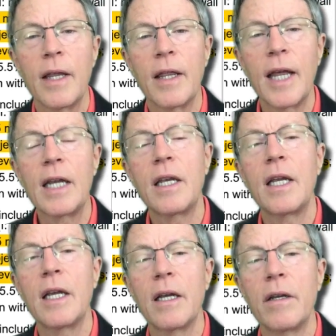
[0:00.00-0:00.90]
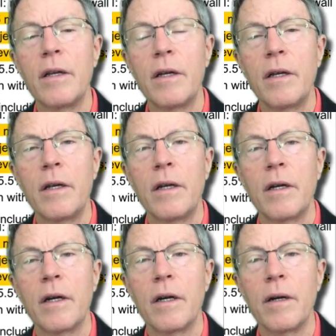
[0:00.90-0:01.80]
They did
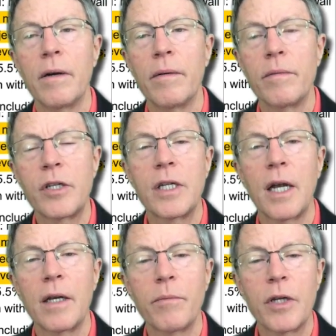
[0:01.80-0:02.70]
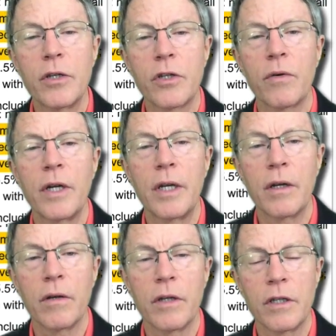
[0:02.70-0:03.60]
uh, CIMT screening
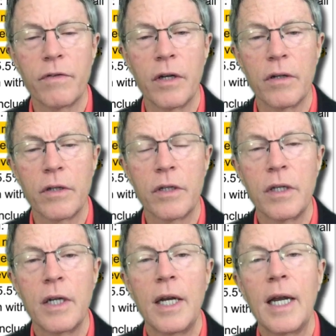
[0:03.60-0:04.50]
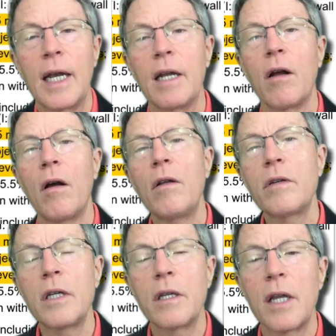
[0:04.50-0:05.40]
on these folks. And all
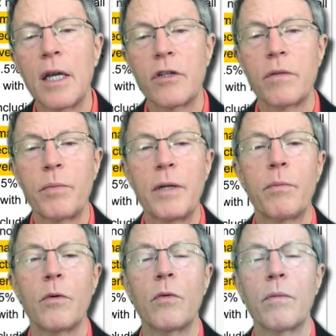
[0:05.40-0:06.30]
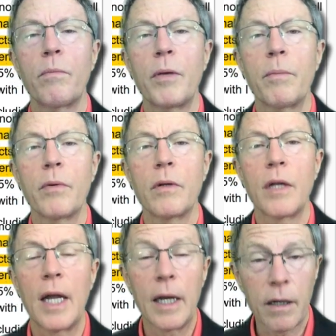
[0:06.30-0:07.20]
10,000 people were people
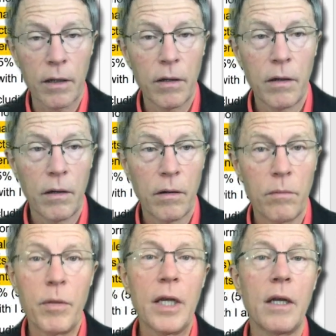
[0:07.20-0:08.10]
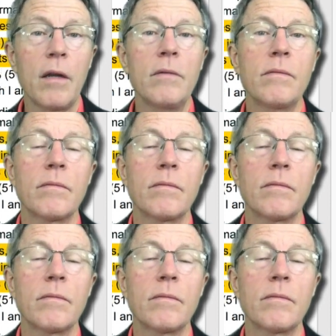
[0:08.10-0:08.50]
like me